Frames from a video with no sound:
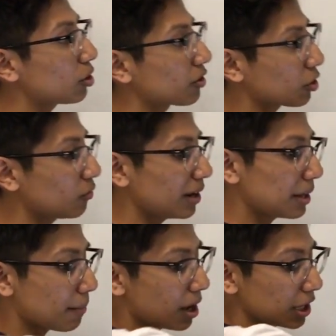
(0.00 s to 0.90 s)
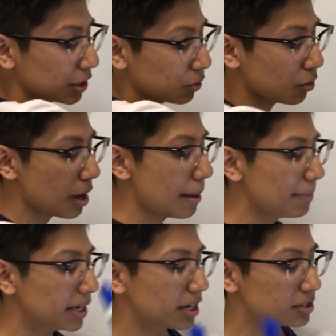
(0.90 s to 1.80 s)
Iodine is a
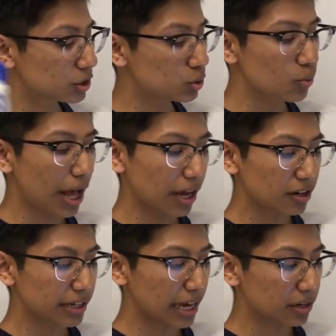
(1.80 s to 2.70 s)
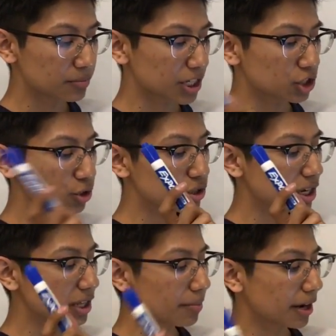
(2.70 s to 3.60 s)
nonpolar covalent molecule because the
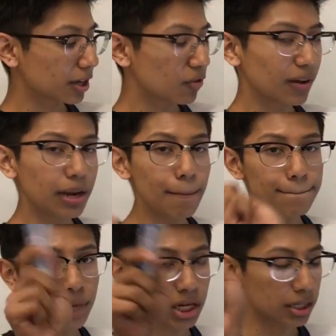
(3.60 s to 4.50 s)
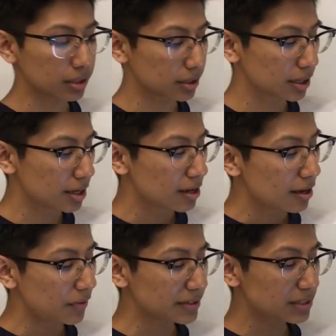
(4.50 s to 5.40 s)
two atoms are joined together by a
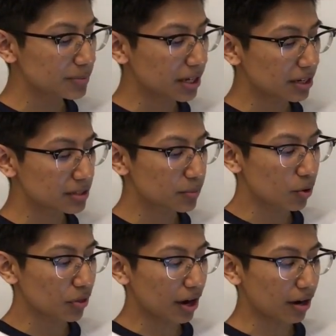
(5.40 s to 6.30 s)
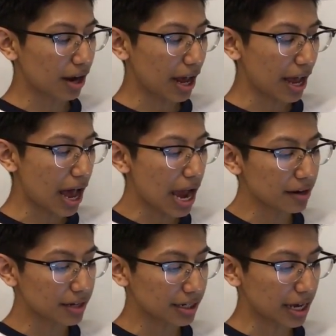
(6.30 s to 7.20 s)
covalent bond. This is because
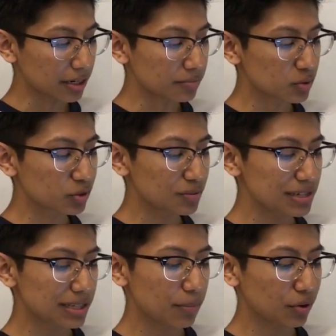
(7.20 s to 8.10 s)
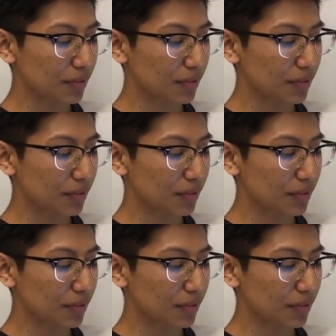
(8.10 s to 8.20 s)
both are iodine